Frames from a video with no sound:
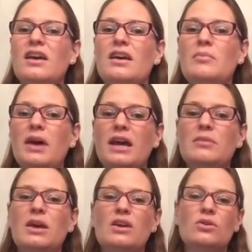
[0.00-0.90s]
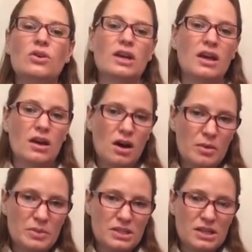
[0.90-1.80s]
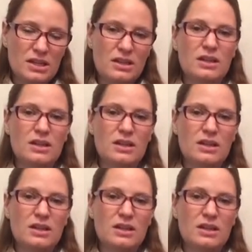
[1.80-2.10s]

it might make you look incompetent.